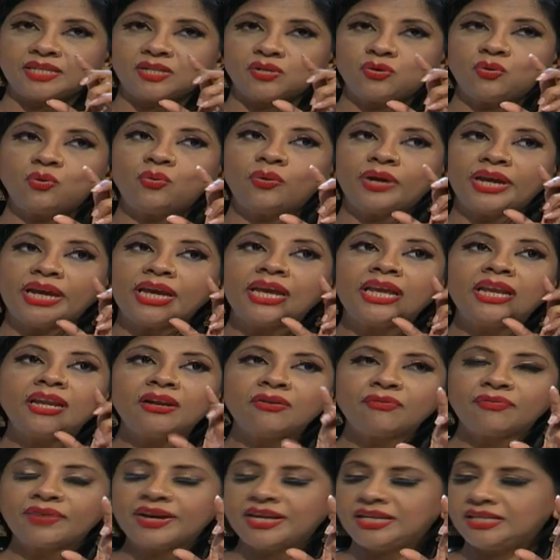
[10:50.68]
who
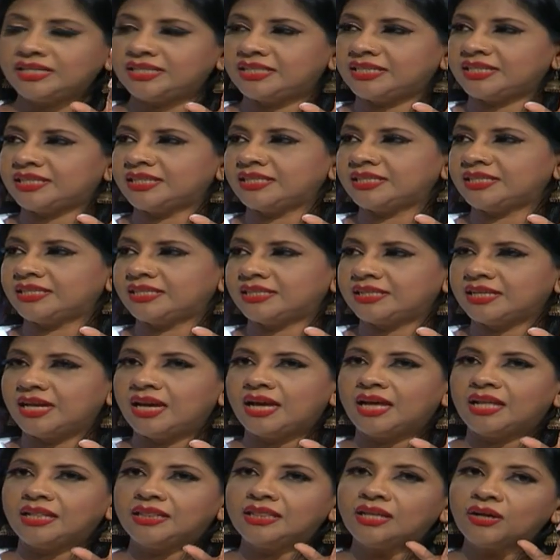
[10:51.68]
infringes
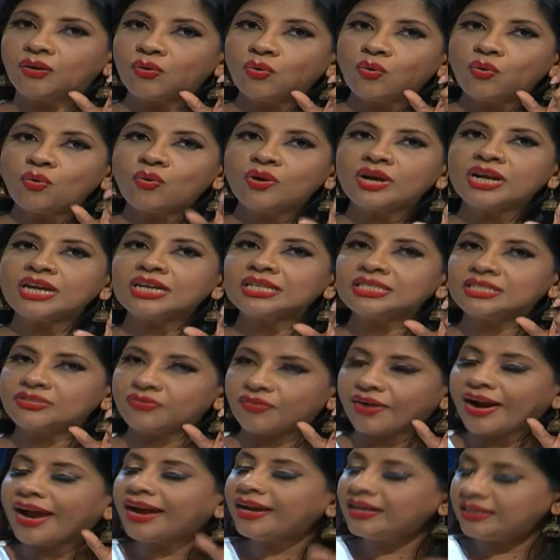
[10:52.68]
the owner's
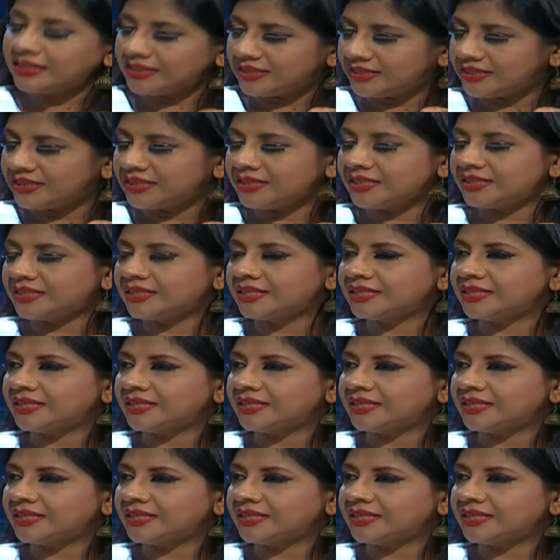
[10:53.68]
rights.